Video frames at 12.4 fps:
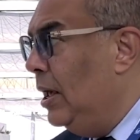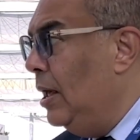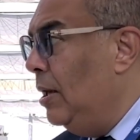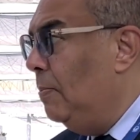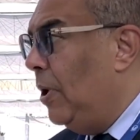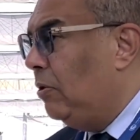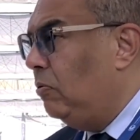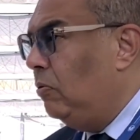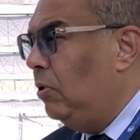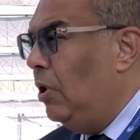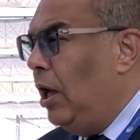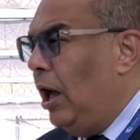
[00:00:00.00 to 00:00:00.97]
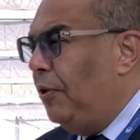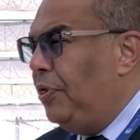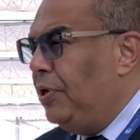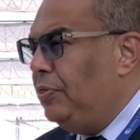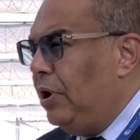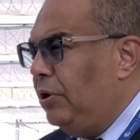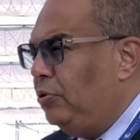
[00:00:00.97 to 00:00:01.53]
But I think there
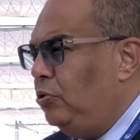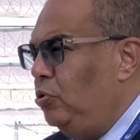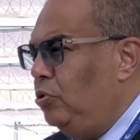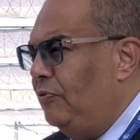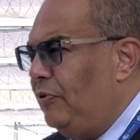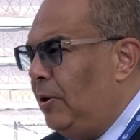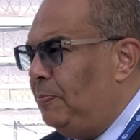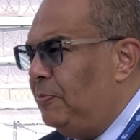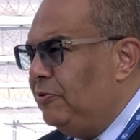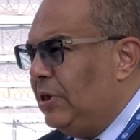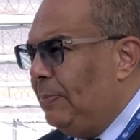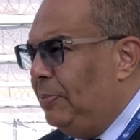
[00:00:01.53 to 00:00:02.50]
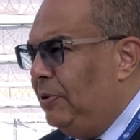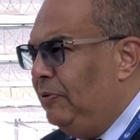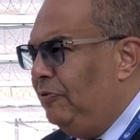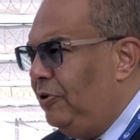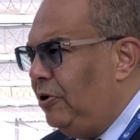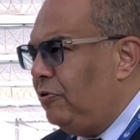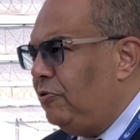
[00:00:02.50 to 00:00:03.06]
are two developments happened.
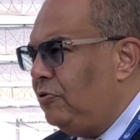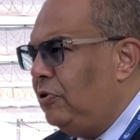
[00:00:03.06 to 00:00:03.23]
First,